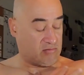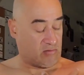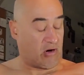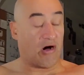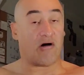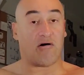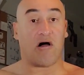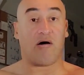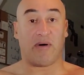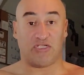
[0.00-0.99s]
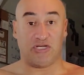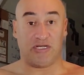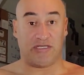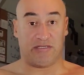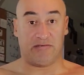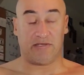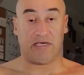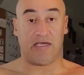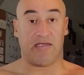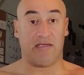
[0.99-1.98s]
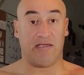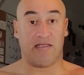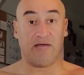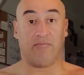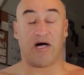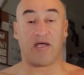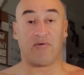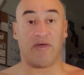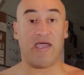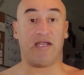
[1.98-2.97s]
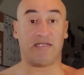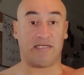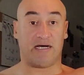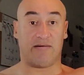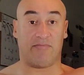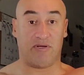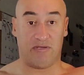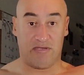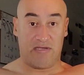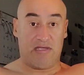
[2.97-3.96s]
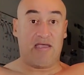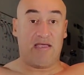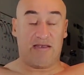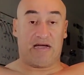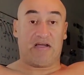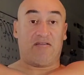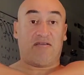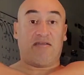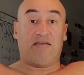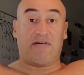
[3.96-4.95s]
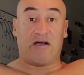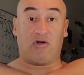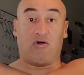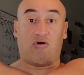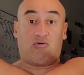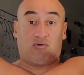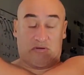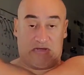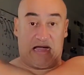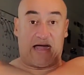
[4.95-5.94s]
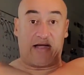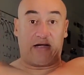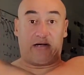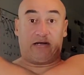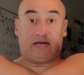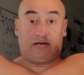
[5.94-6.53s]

all my chest, okay? The bottom and the top. Now if I go higher,